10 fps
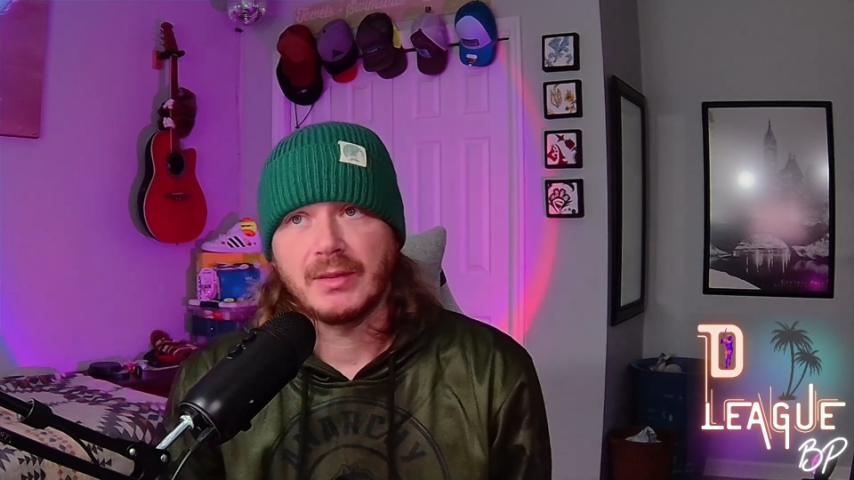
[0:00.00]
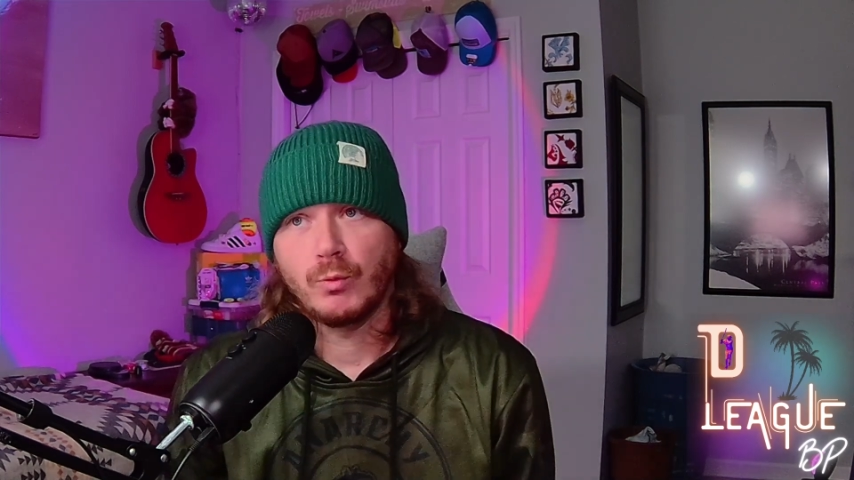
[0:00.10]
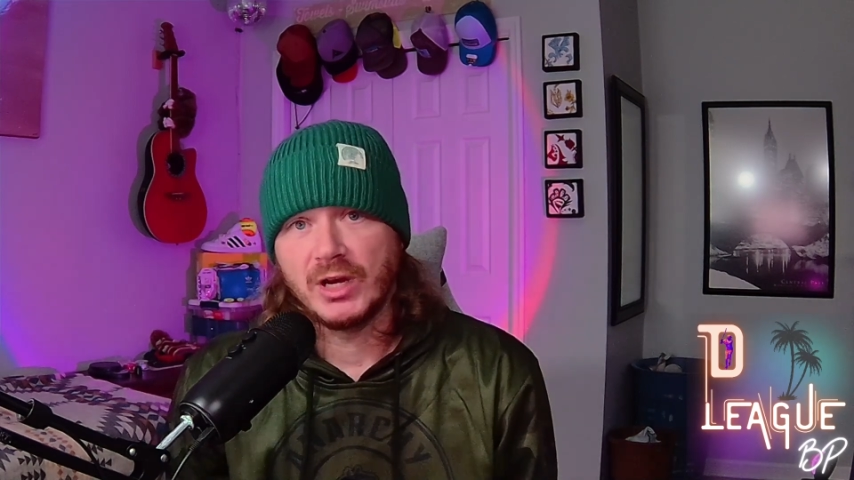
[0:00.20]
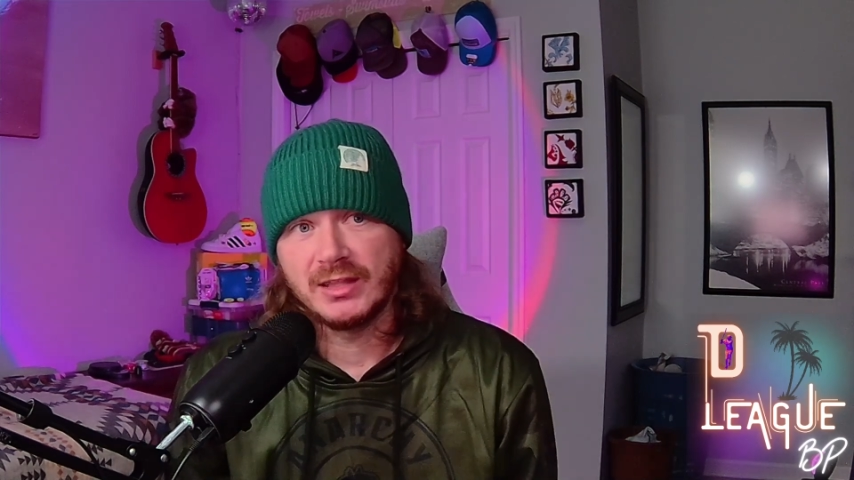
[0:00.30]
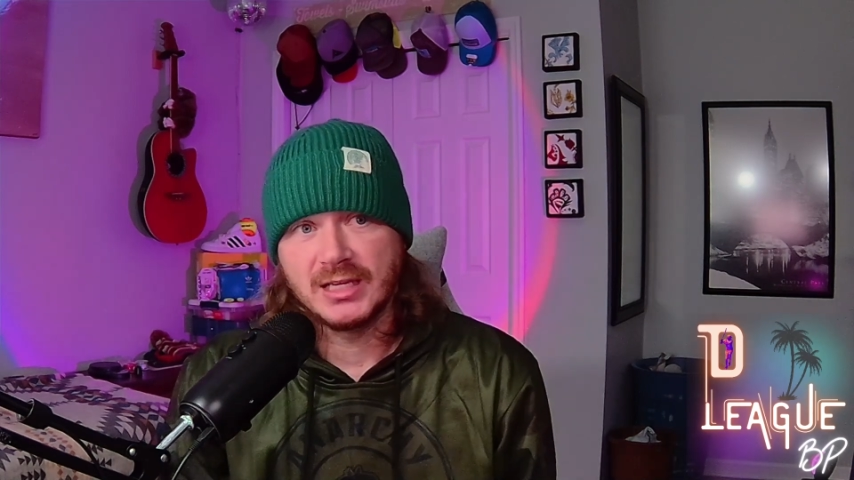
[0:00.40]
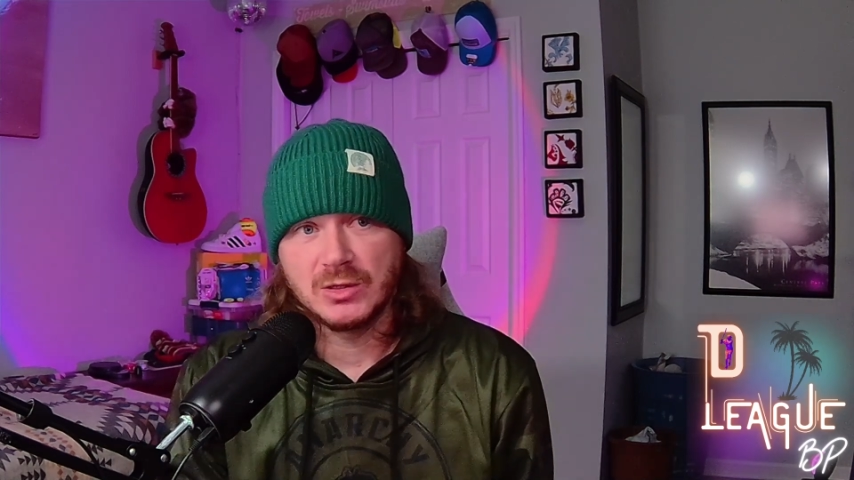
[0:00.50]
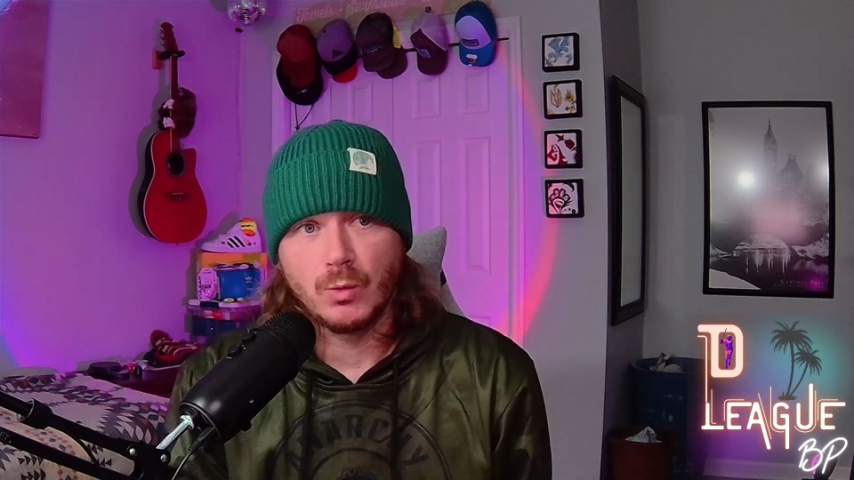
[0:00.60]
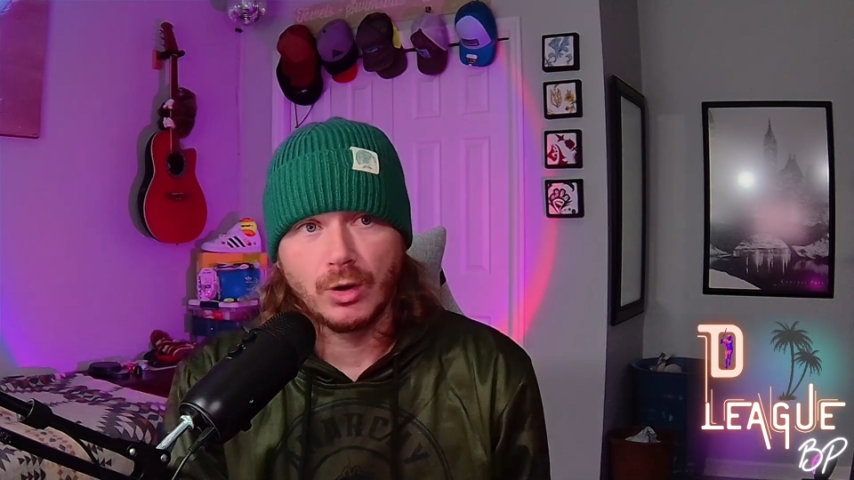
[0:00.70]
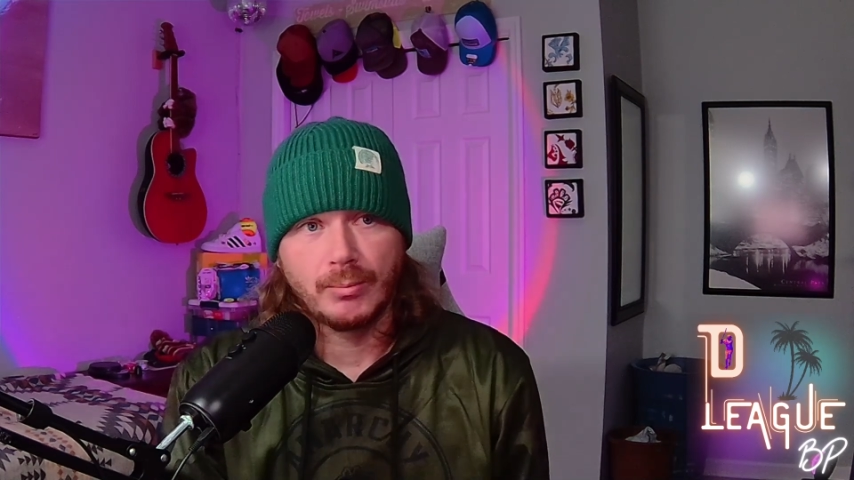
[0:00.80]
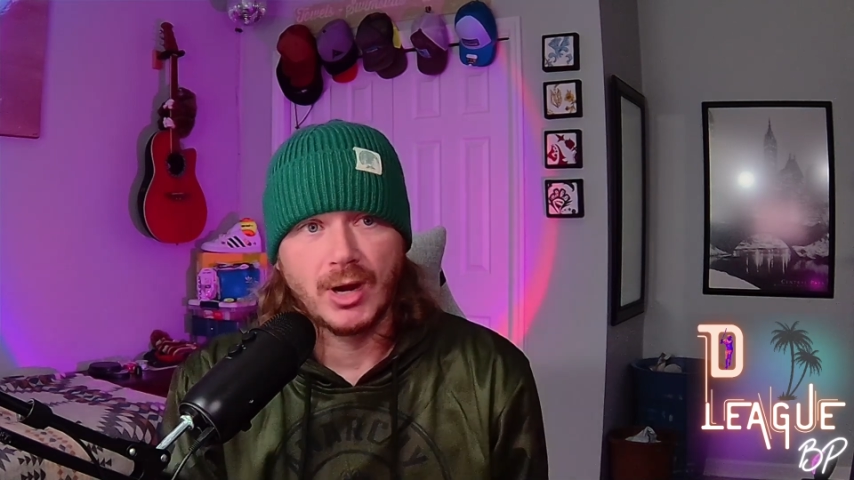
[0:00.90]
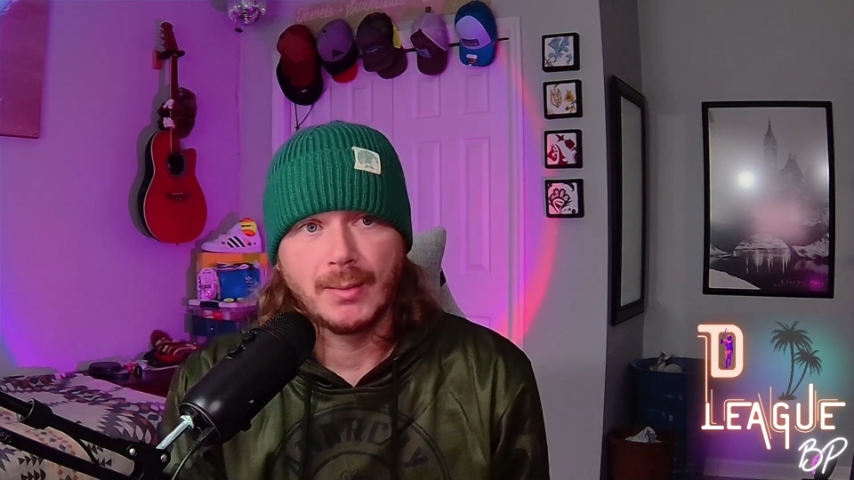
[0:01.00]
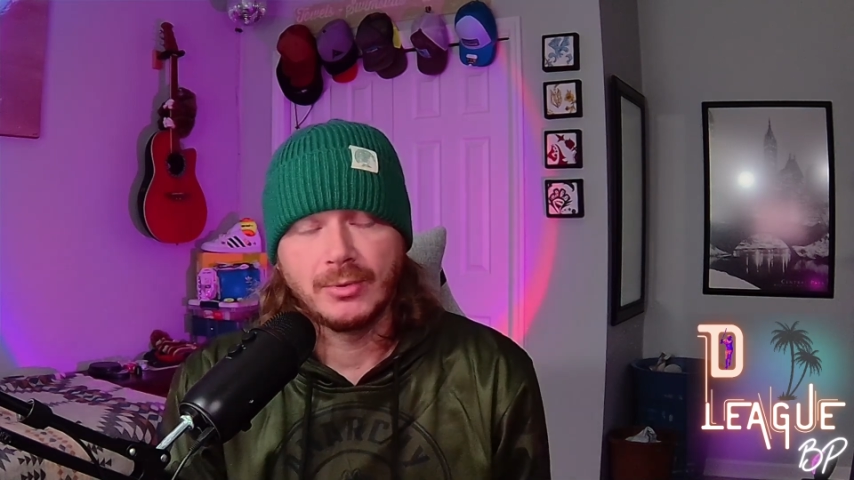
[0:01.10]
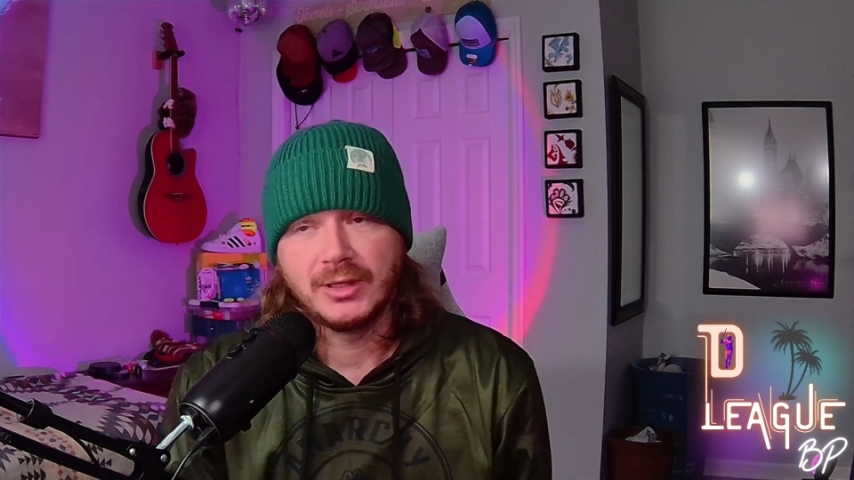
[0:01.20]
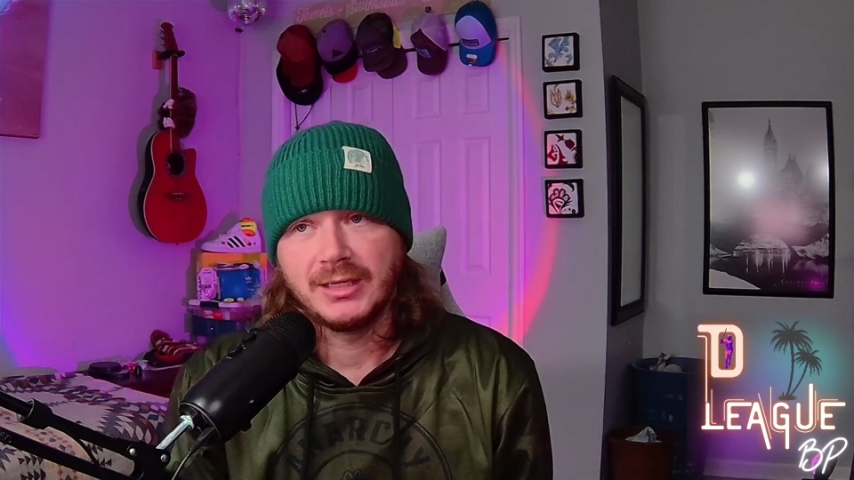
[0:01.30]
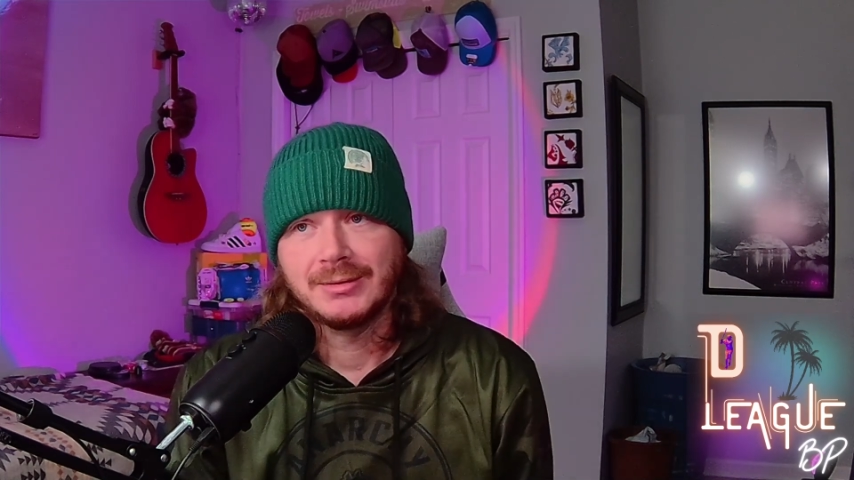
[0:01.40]
When it doesn't work
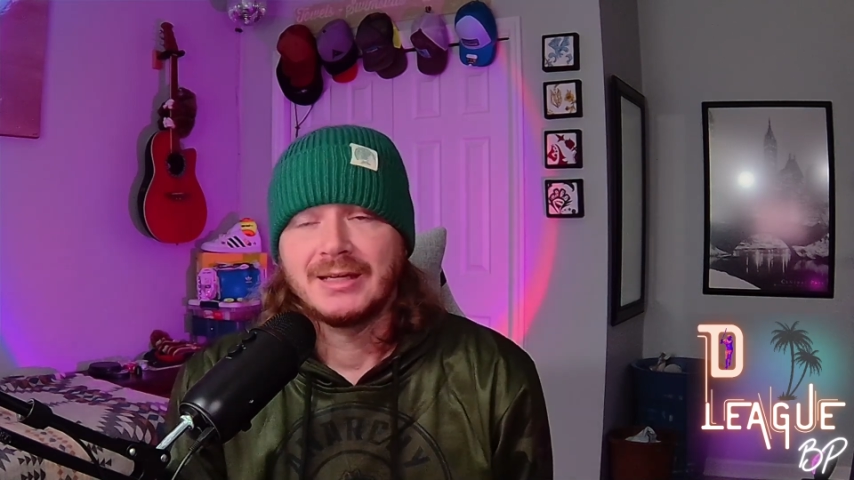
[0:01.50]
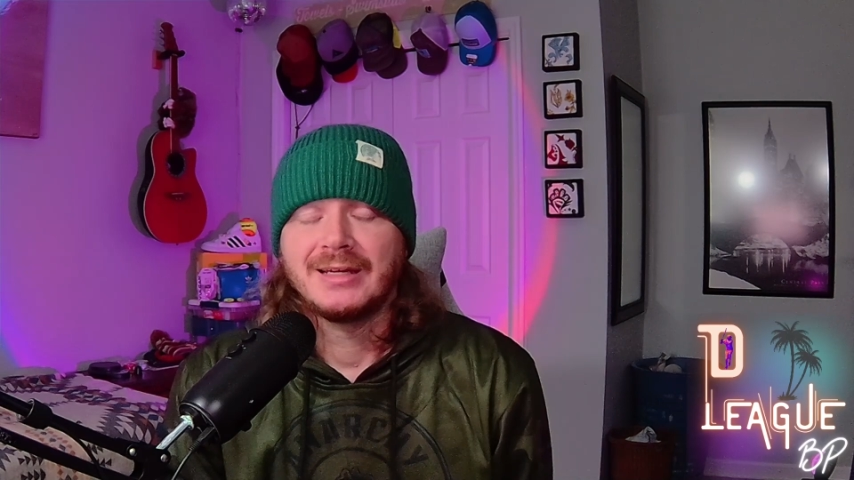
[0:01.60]
properly,